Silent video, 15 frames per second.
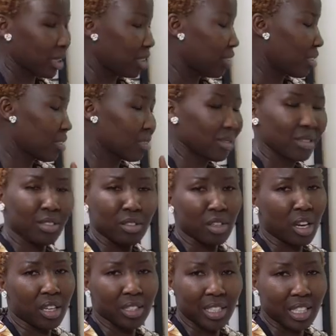it's
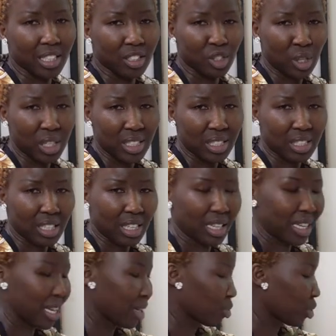not
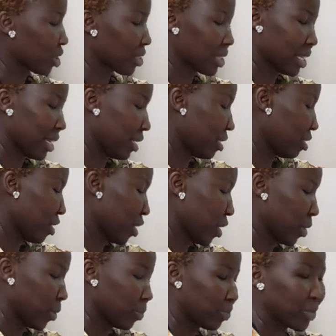interesting. I'm just like,
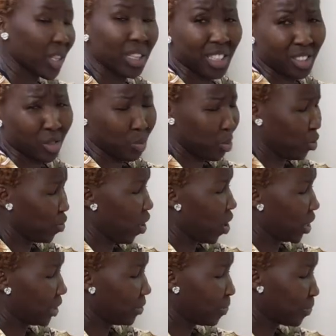no, let's move
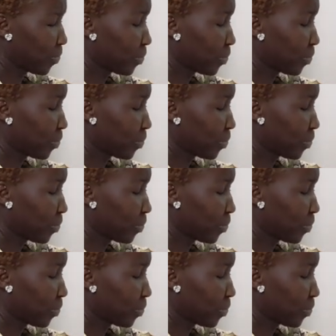on.